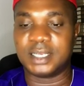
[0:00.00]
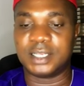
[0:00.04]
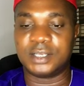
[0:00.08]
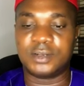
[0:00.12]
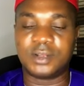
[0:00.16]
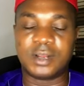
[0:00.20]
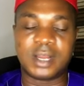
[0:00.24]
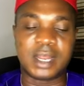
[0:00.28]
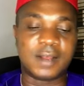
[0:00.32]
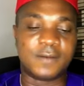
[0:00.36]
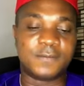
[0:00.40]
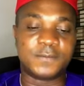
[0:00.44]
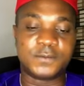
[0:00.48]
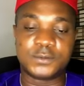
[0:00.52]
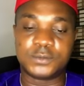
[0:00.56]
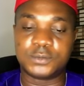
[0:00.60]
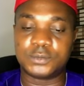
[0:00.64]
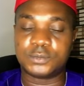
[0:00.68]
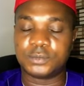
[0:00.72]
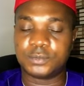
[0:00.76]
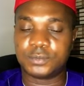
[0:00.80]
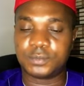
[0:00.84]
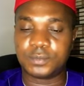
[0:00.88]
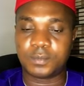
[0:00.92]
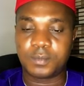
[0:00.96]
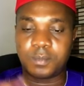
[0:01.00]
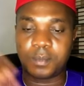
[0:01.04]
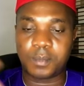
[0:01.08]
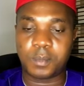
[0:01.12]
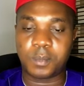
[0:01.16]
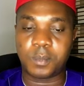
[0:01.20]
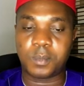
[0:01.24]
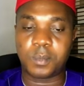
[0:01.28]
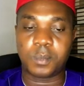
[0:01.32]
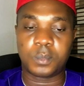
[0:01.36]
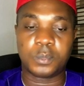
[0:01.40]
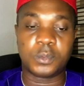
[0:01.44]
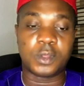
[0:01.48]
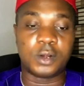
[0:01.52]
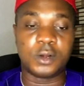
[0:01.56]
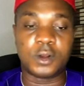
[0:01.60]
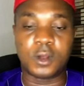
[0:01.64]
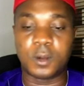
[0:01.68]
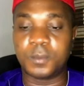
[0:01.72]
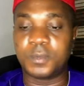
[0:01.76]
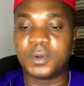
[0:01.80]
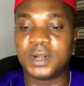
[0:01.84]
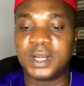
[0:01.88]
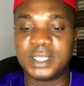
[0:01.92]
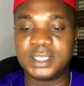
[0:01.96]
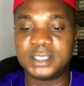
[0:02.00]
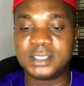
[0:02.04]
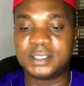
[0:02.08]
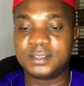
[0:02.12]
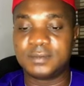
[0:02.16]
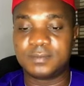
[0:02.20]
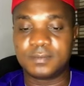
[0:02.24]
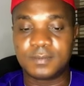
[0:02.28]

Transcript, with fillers: You don't have to, don't upgrade